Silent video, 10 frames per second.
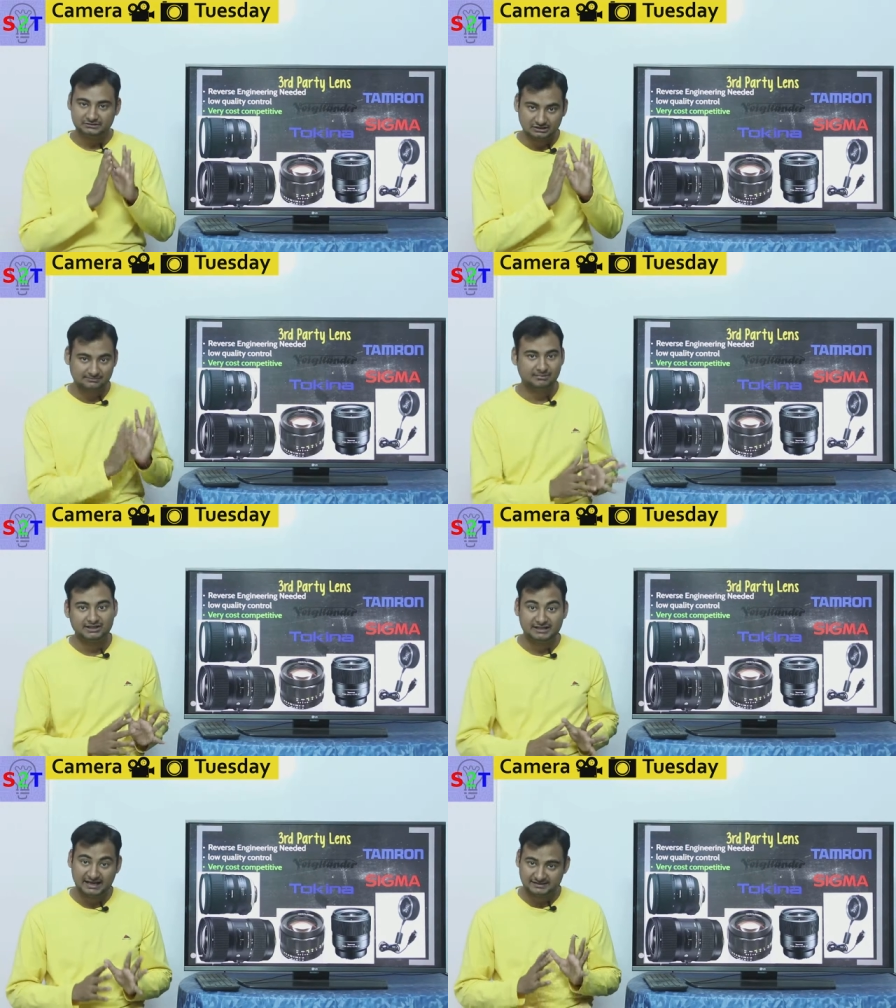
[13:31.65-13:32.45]
Third
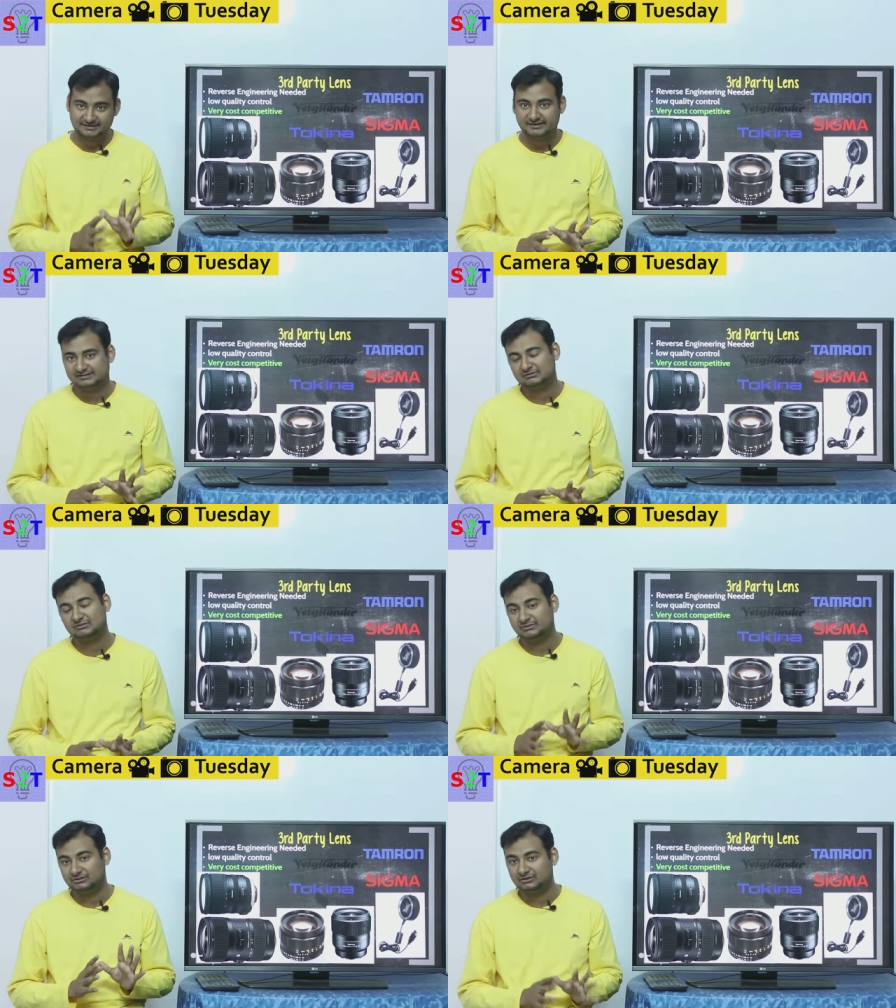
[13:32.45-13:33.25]
party has a reason
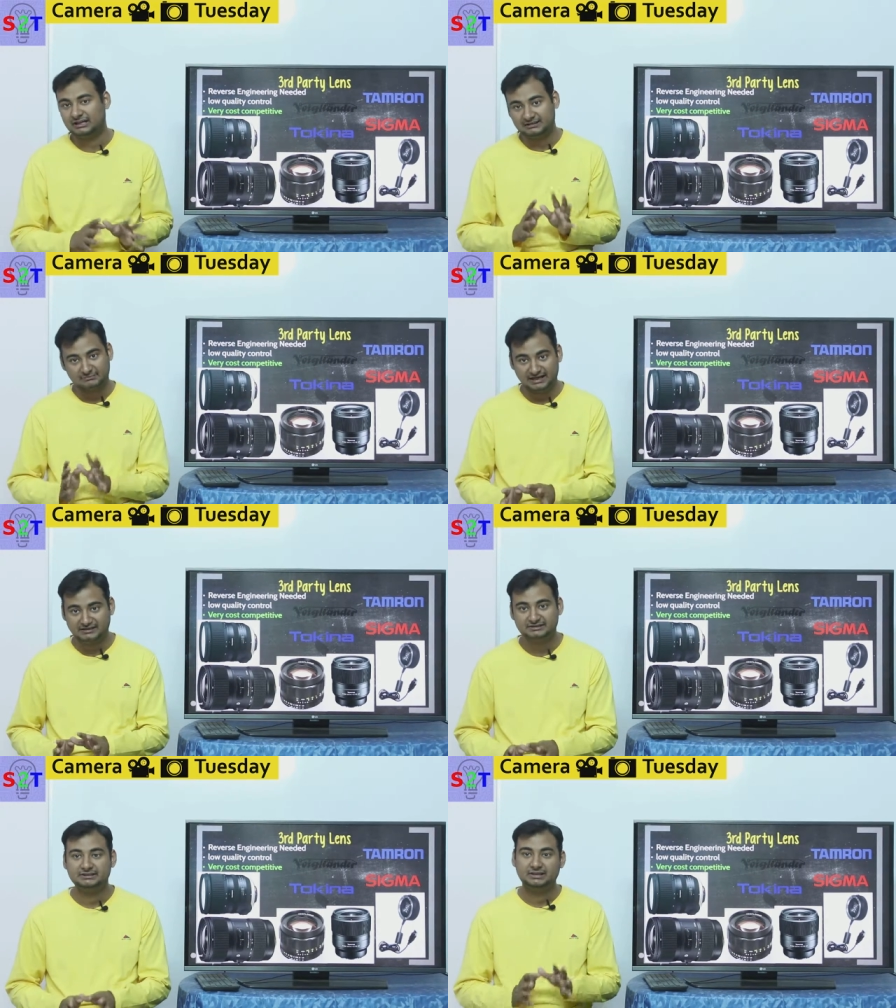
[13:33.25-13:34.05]
to be good and
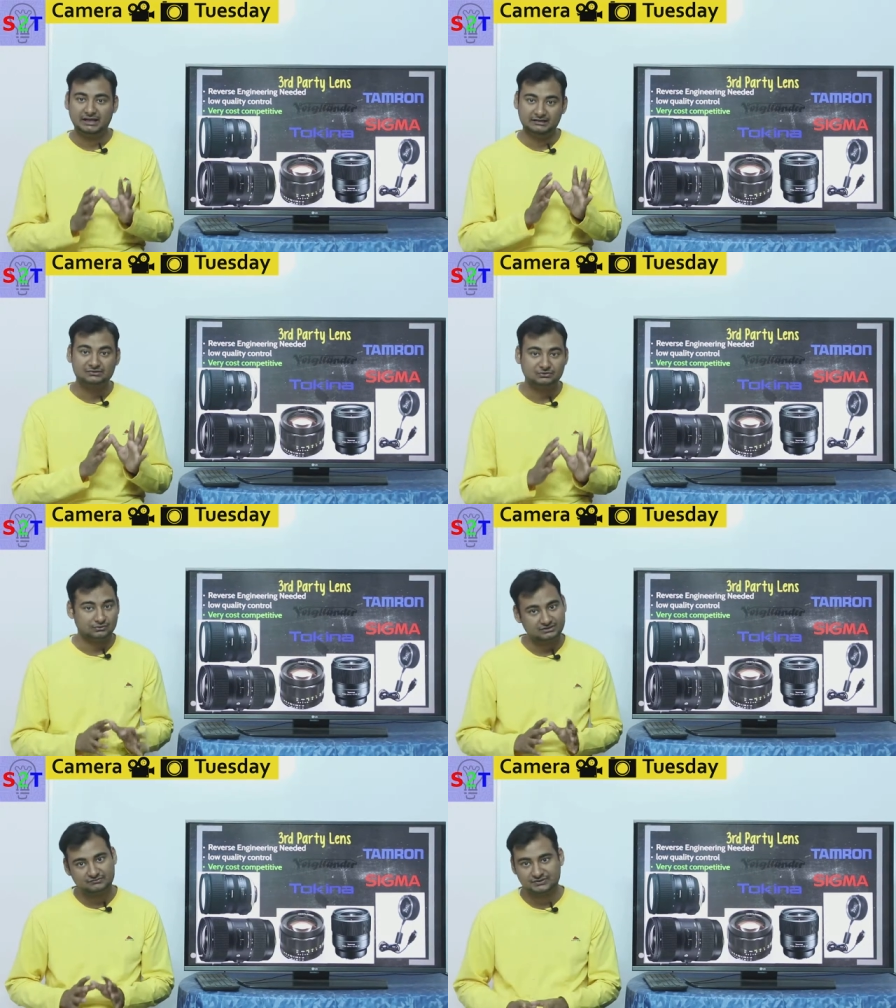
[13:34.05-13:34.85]
bad, and
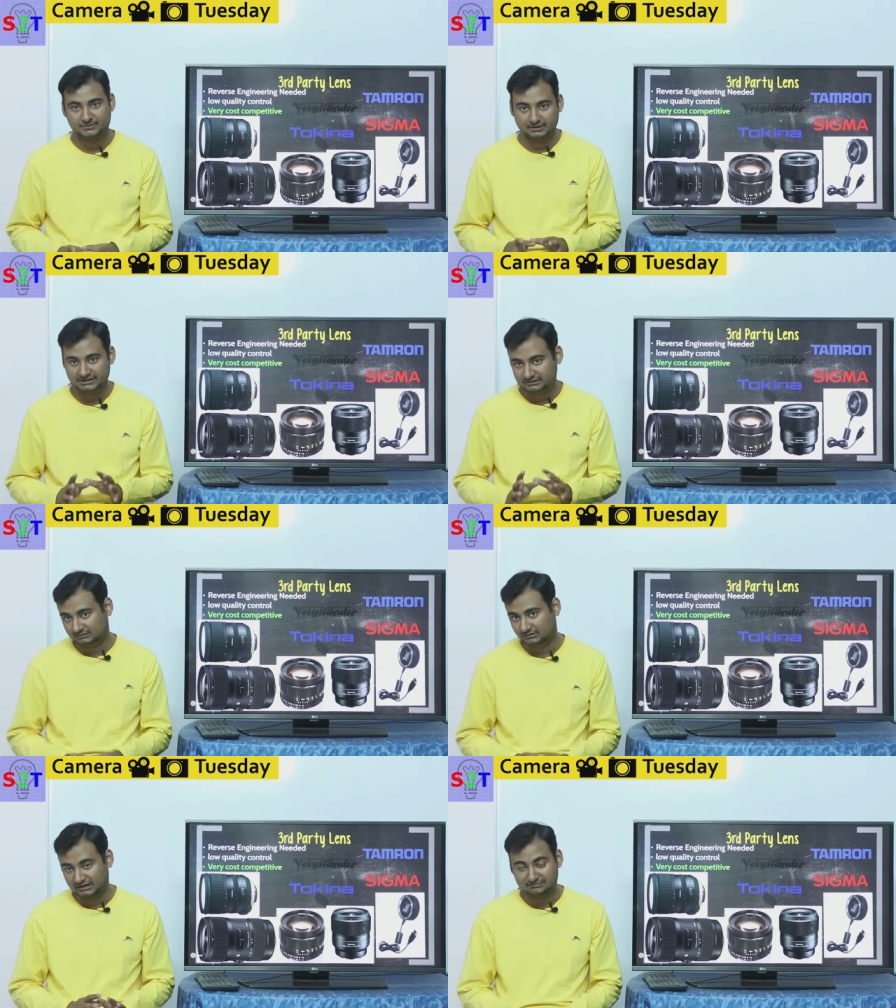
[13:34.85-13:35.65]
so is first party
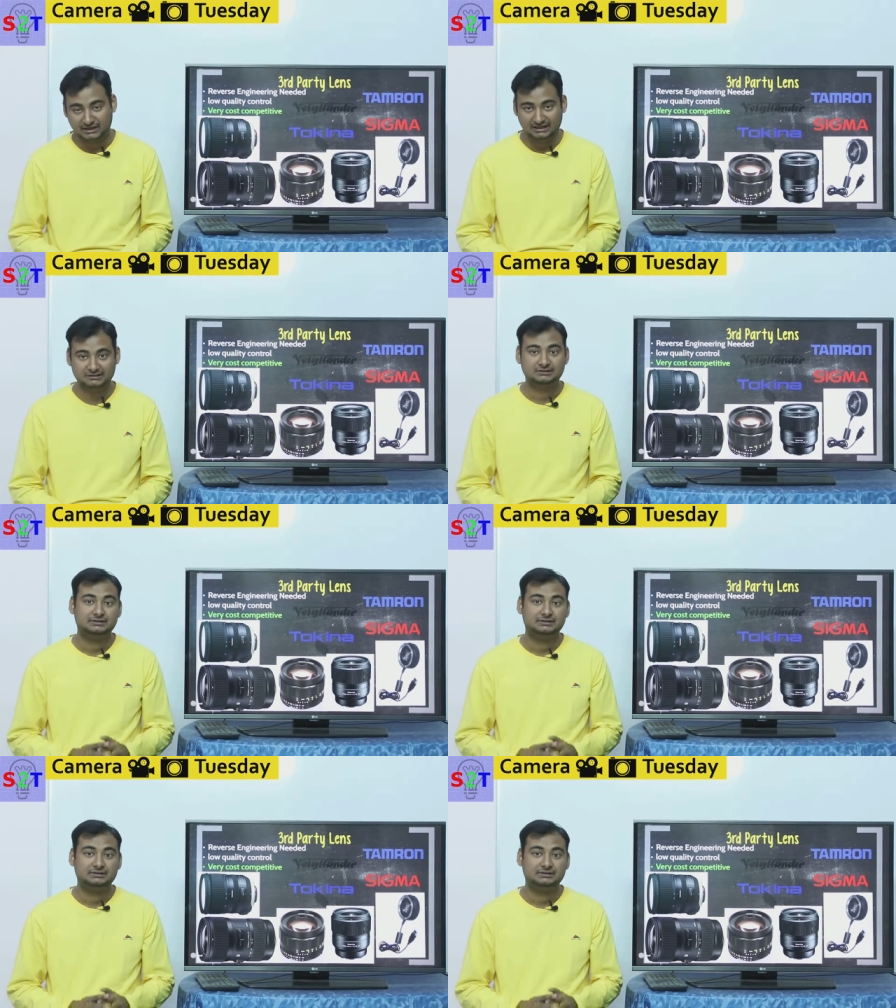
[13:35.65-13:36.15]
good and bad.